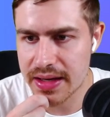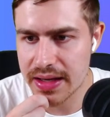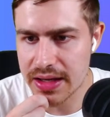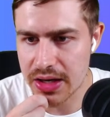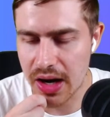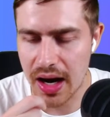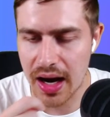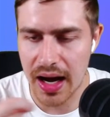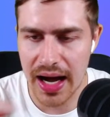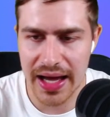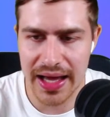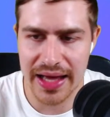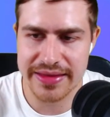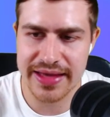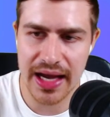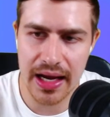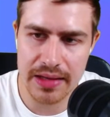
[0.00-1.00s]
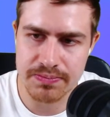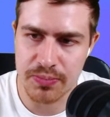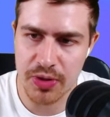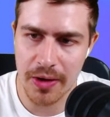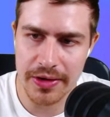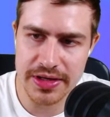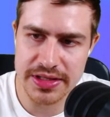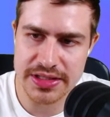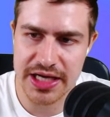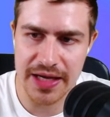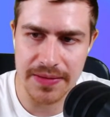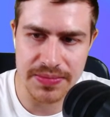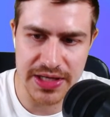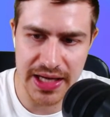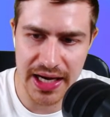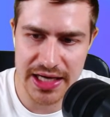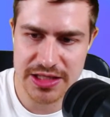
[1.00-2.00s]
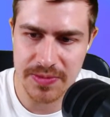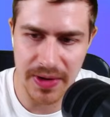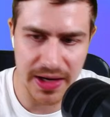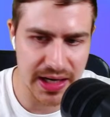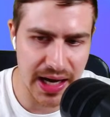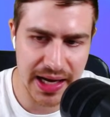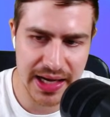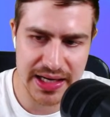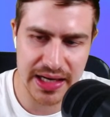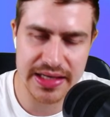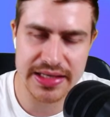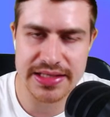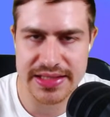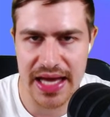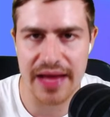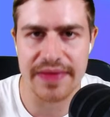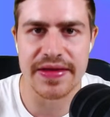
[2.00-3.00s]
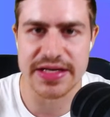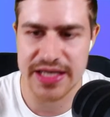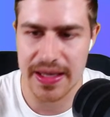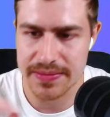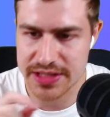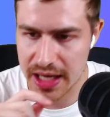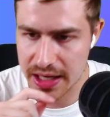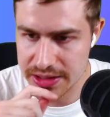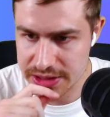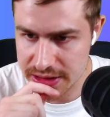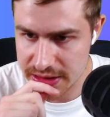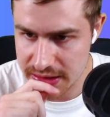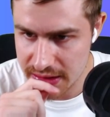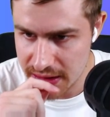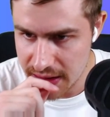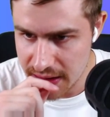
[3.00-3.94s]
Yeah, I think I'd probably just keep Diaz, but I can understand the temptation.